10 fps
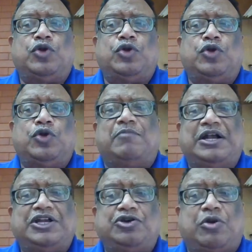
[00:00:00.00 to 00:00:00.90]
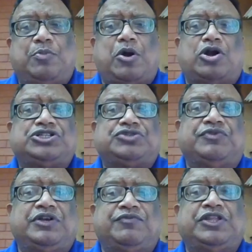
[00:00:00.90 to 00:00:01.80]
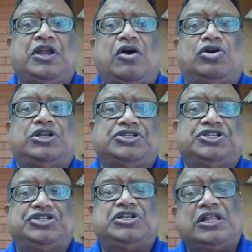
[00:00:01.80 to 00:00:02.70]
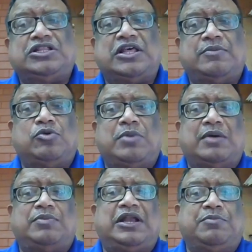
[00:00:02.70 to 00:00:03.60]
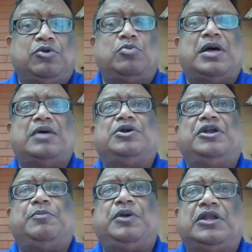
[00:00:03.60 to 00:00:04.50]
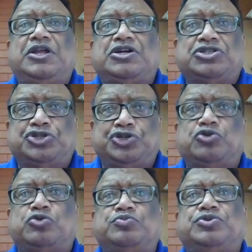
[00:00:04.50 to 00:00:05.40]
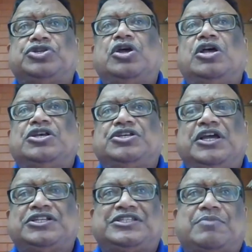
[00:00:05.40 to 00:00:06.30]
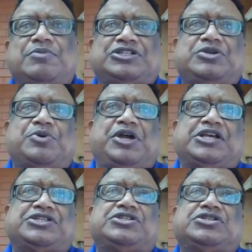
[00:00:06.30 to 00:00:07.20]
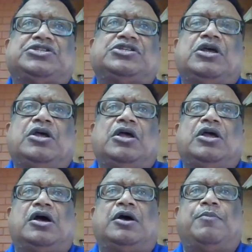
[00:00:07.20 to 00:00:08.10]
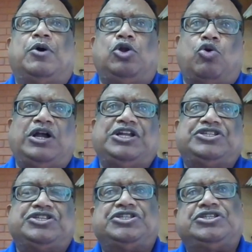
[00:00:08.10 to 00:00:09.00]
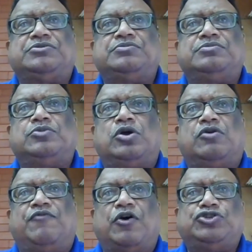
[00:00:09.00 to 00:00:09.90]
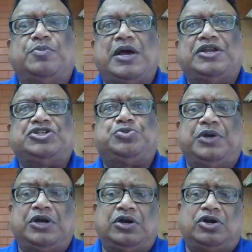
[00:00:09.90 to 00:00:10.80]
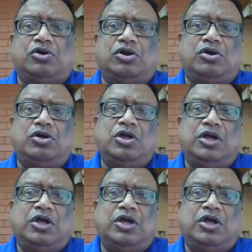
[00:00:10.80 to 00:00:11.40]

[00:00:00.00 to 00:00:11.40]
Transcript: have multitude of products within our organization other than Blue Marble, and Blue Marble typically consumes, in some customer cases, a loyalty system or a voucher management or a